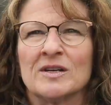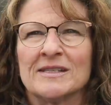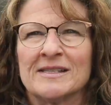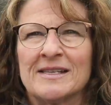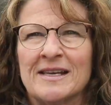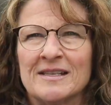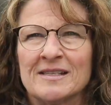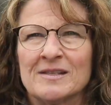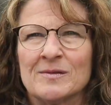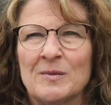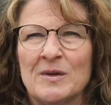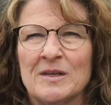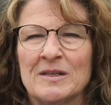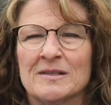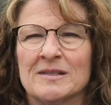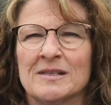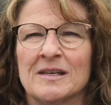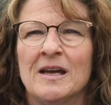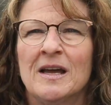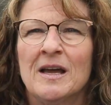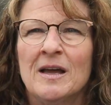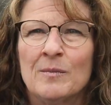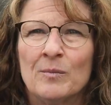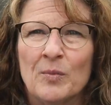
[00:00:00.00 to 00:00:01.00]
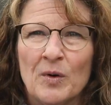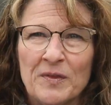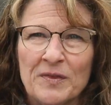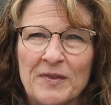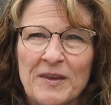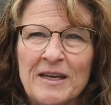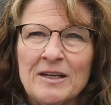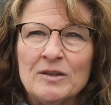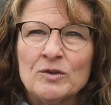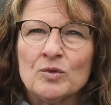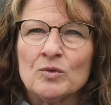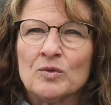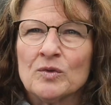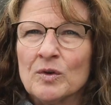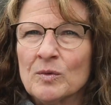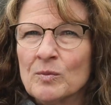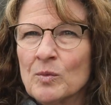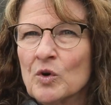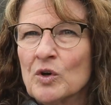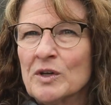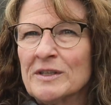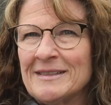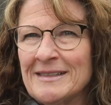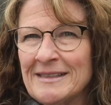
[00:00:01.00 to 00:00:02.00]
assessments. But they do the
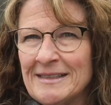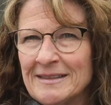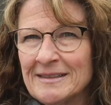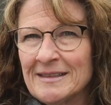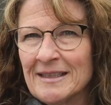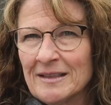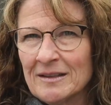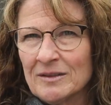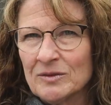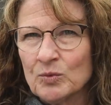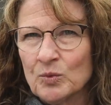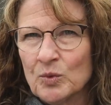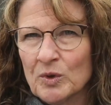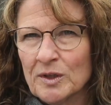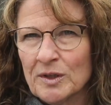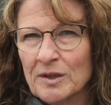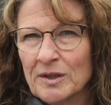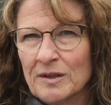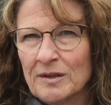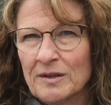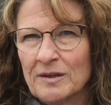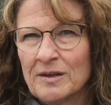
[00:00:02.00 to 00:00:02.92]
more detailed work